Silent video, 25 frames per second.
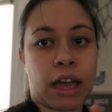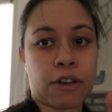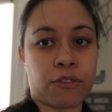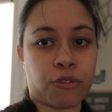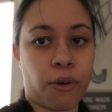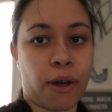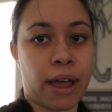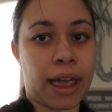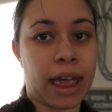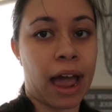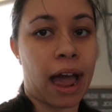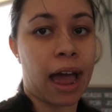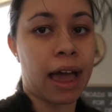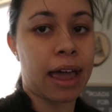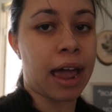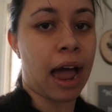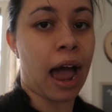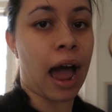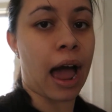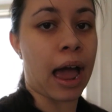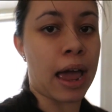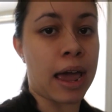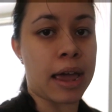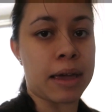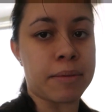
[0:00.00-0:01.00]
FYI,
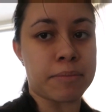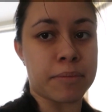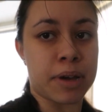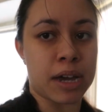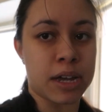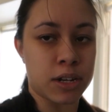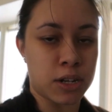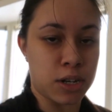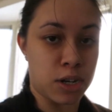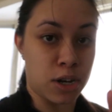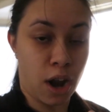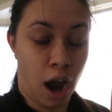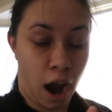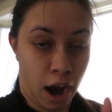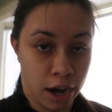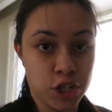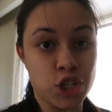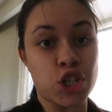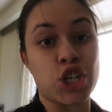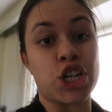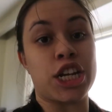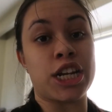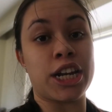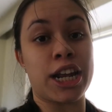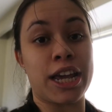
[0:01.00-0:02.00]
I'm not
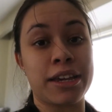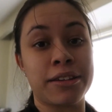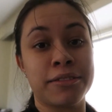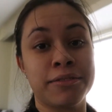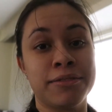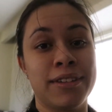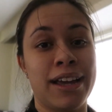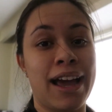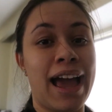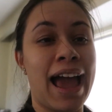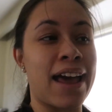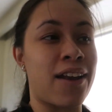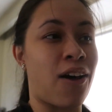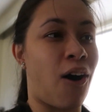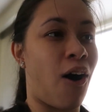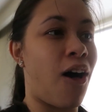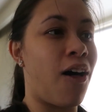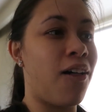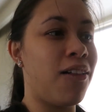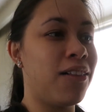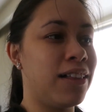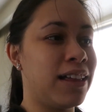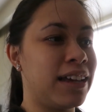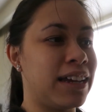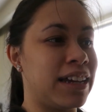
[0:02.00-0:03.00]
cheating at
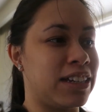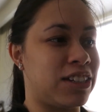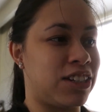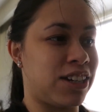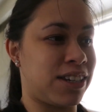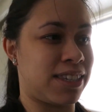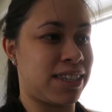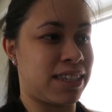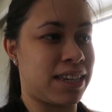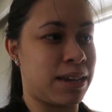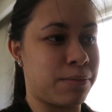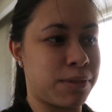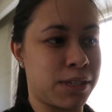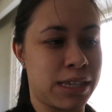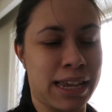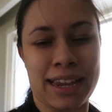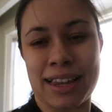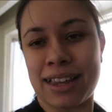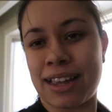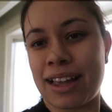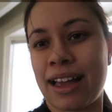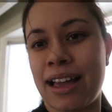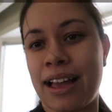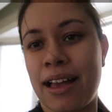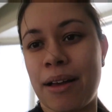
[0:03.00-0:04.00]
all. It just seems like
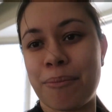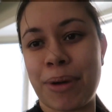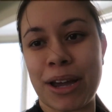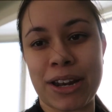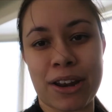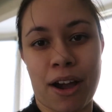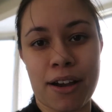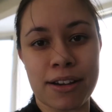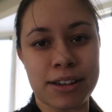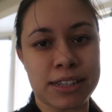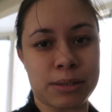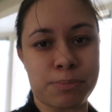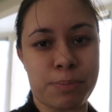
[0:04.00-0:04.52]
my dog